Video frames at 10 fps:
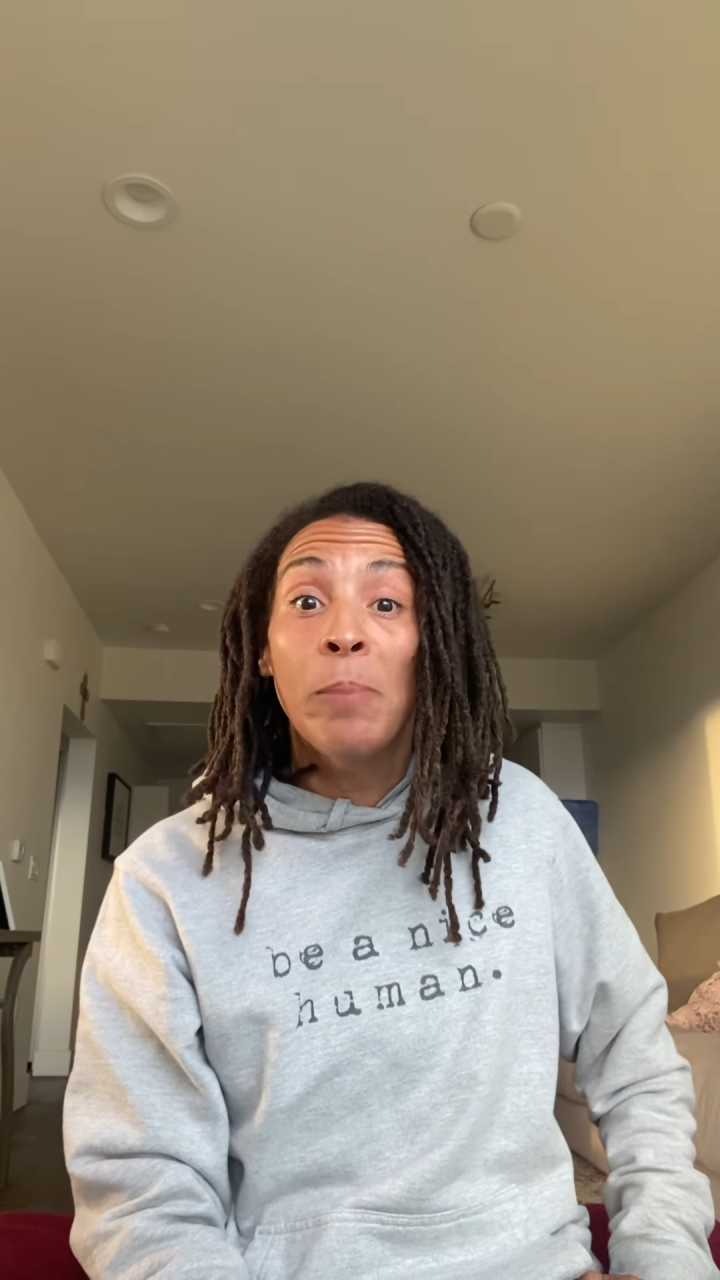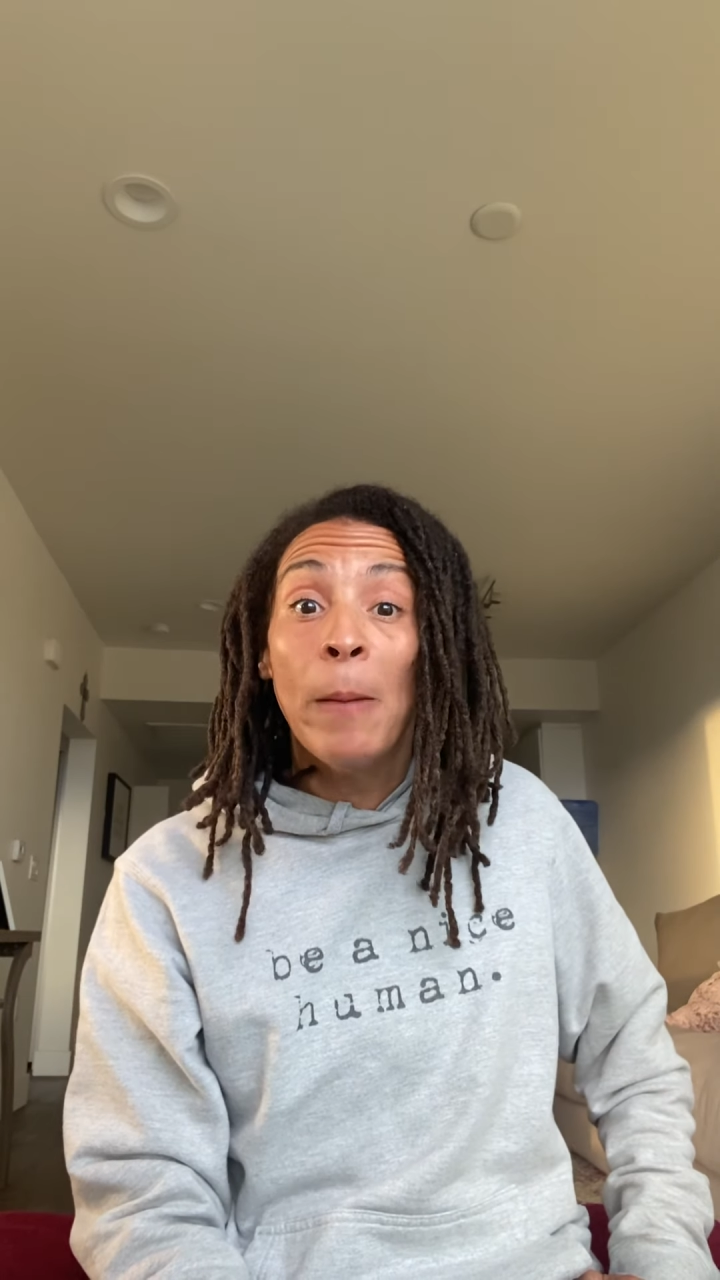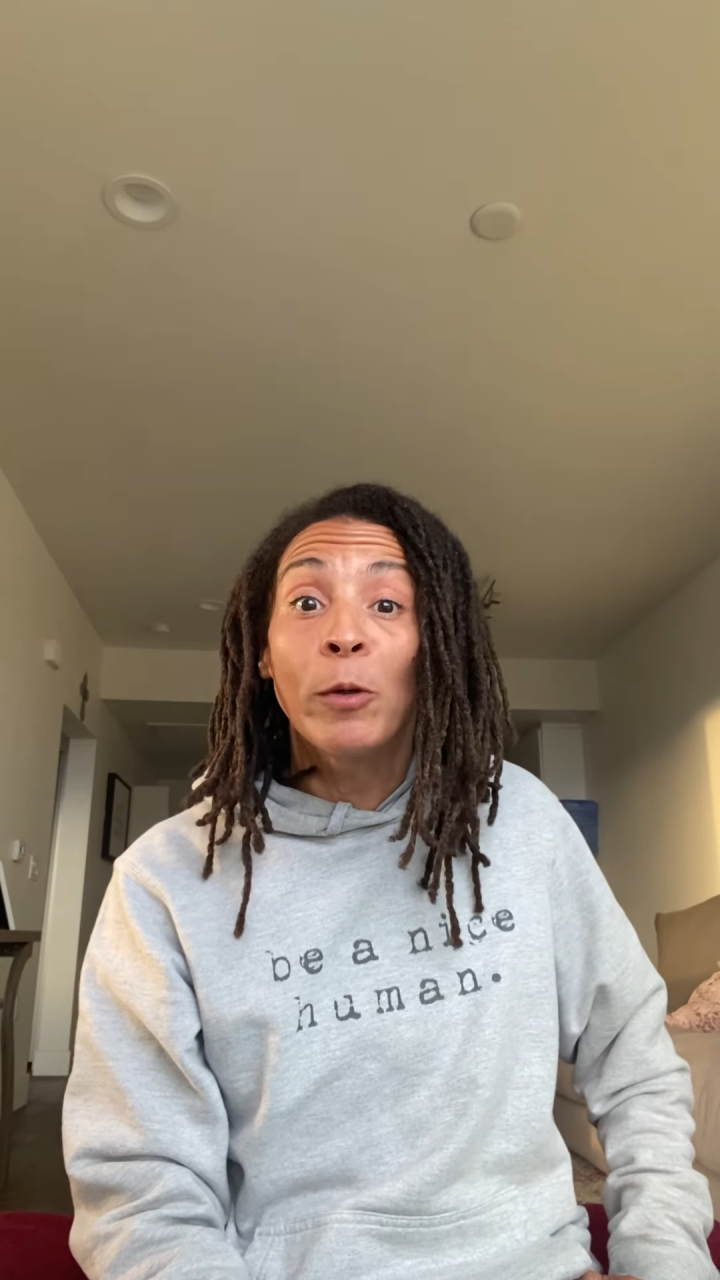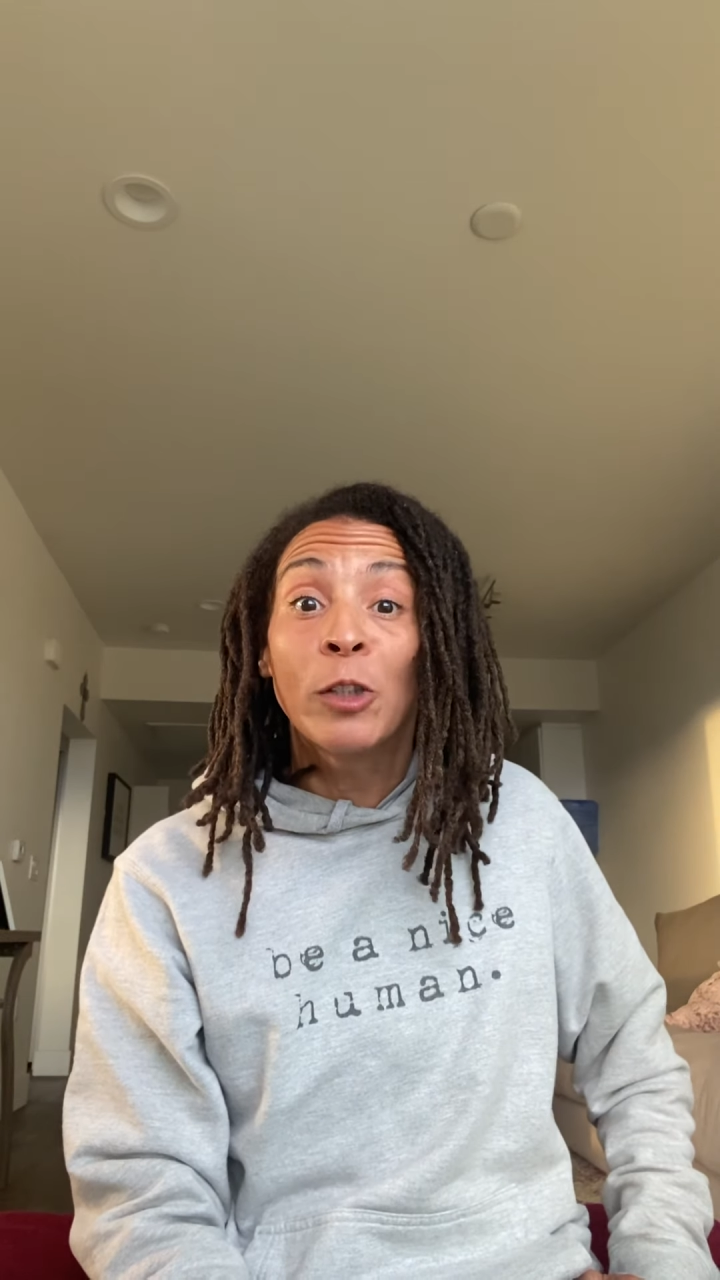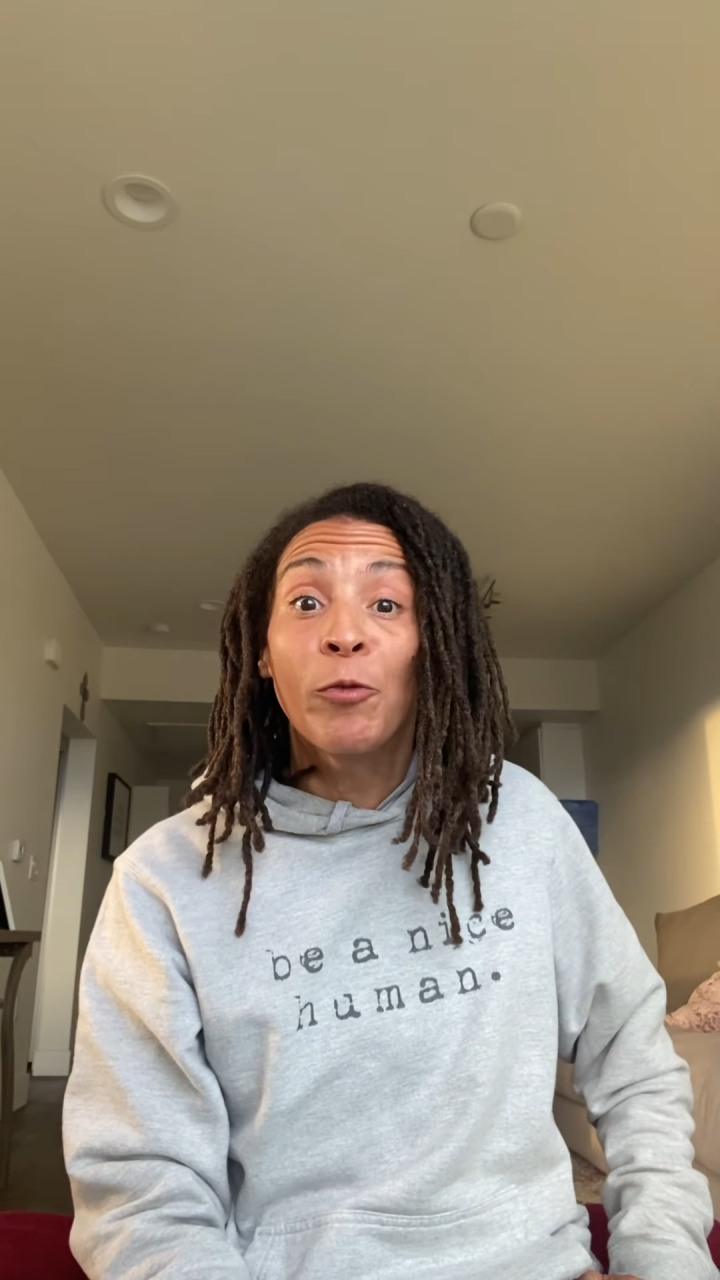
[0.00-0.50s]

people's